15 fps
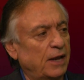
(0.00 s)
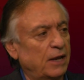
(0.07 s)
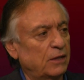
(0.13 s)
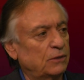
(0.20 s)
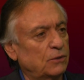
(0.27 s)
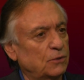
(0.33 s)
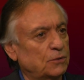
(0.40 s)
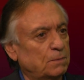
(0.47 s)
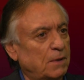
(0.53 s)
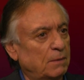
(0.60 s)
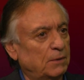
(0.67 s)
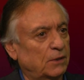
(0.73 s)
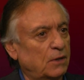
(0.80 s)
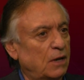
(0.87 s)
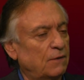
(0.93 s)
had those
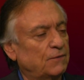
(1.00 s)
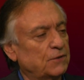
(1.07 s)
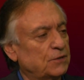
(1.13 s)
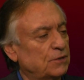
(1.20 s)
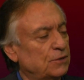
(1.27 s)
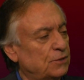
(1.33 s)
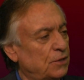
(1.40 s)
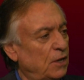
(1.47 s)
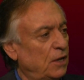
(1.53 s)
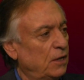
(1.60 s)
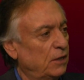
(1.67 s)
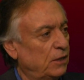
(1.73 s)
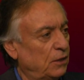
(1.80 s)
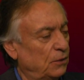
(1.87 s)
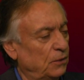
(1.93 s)
public offices
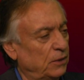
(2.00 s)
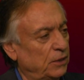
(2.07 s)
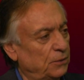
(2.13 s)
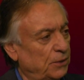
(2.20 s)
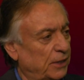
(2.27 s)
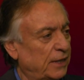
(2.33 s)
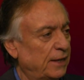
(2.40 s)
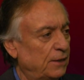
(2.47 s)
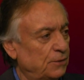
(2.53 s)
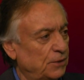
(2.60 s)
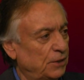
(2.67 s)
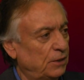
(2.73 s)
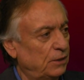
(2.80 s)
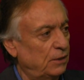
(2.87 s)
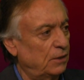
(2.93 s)
here in Erie
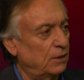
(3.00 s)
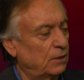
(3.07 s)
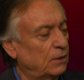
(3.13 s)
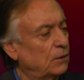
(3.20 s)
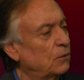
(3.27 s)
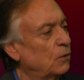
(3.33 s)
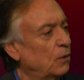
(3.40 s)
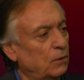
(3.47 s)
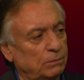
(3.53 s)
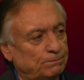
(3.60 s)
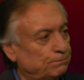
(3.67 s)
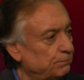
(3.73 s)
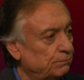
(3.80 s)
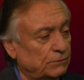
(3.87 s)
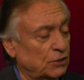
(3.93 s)
County, uh, right. or
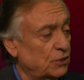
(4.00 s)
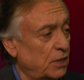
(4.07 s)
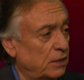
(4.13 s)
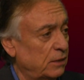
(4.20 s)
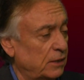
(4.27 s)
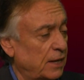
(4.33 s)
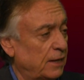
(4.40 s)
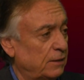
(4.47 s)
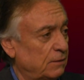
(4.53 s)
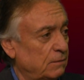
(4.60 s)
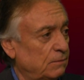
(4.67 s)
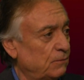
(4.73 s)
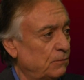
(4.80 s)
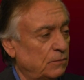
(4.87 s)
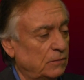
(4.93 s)
does that not?
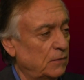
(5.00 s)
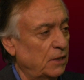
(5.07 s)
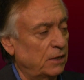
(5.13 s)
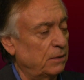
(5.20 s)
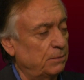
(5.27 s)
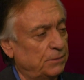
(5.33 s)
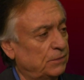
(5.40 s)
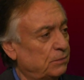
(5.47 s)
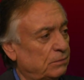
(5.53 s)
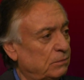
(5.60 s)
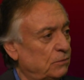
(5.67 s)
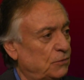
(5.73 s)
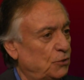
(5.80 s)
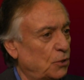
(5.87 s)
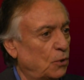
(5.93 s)
Um,
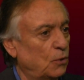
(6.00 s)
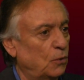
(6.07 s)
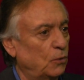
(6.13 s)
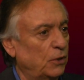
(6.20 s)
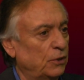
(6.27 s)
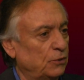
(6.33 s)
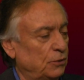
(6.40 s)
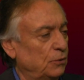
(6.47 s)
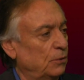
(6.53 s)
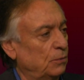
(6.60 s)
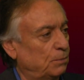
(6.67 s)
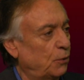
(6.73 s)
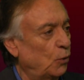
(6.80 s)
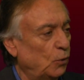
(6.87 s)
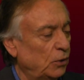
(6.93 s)
show in your
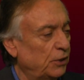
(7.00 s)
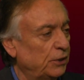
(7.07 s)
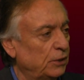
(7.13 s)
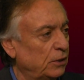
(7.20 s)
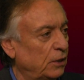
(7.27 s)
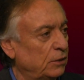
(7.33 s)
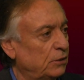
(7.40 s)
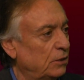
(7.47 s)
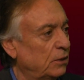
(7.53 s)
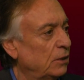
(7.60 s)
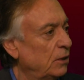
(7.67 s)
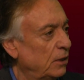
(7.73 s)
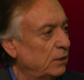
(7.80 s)
polling? right.